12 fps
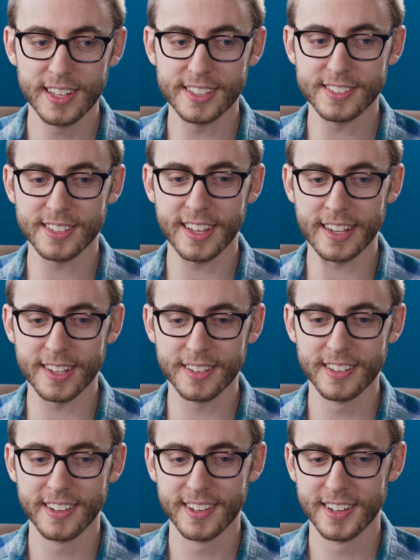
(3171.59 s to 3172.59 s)
it's
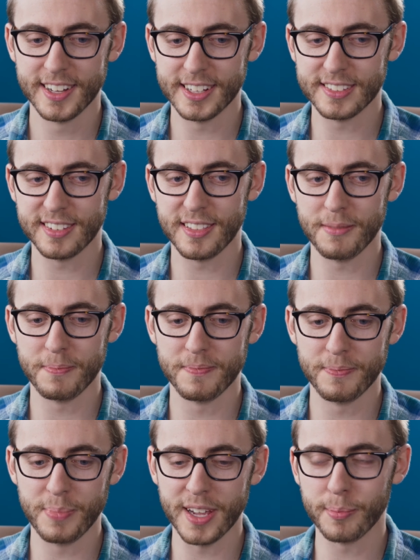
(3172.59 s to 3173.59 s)
like, it's the
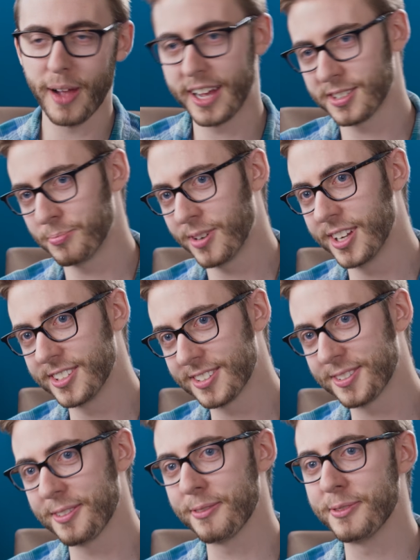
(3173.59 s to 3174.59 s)
big passion
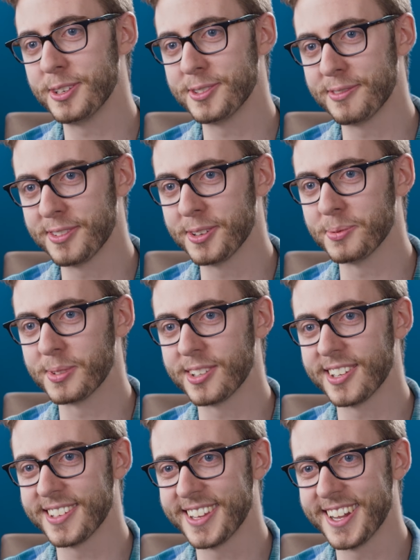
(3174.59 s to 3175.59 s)
projects of the feature films
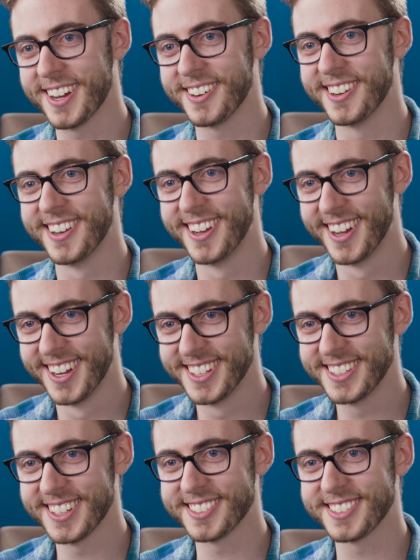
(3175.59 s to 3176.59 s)
that,
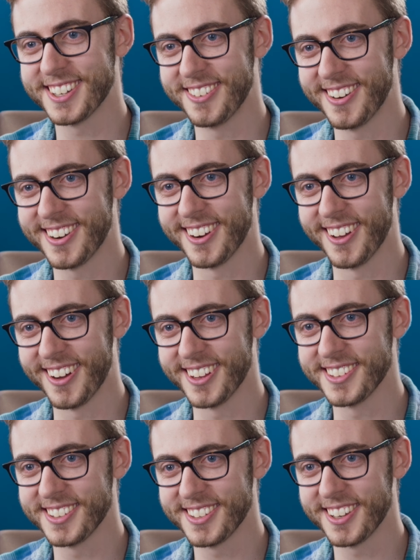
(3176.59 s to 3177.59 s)
just go on and
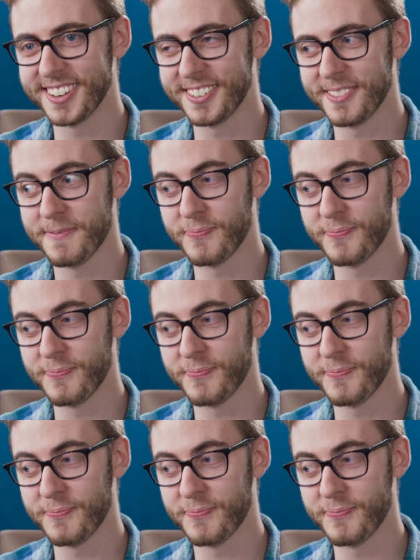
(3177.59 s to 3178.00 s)
on. So,